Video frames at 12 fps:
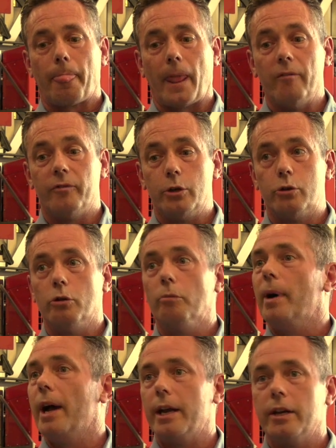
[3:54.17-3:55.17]
if you do
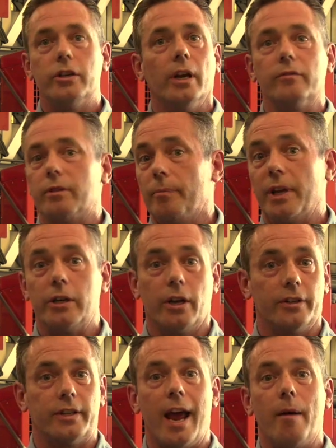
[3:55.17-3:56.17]
by any chance something
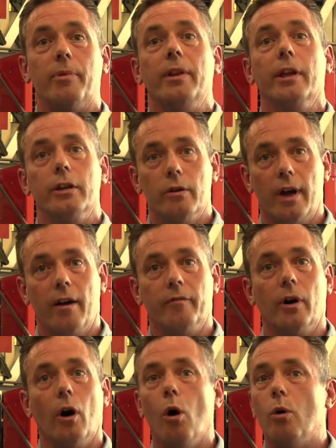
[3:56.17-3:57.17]
does happen, that you have
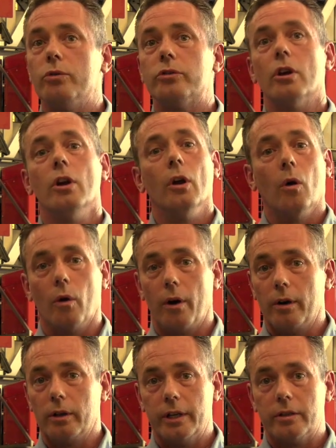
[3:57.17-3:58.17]
a hose or
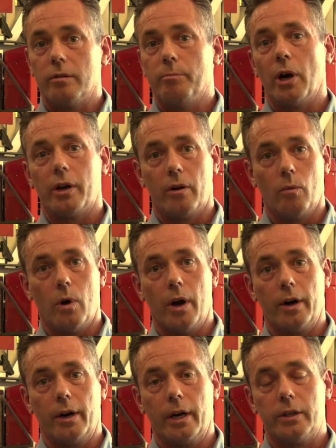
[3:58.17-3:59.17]
at least a bucket of
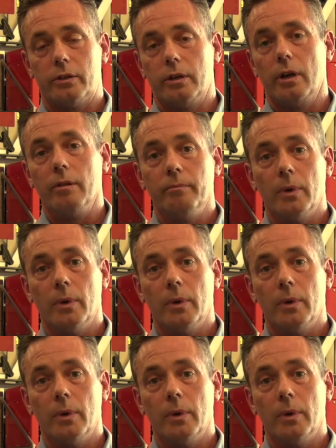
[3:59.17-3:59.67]
water next to you.